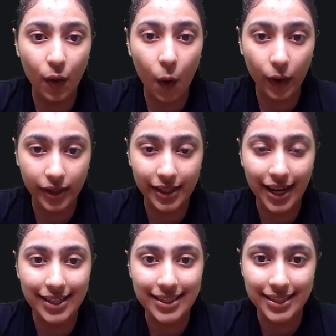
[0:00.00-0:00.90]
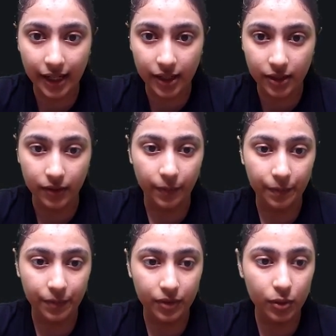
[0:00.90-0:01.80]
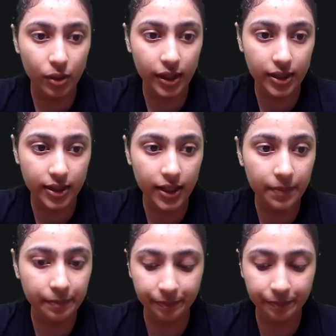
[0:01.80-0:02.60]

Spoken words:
organized sector. So let's see.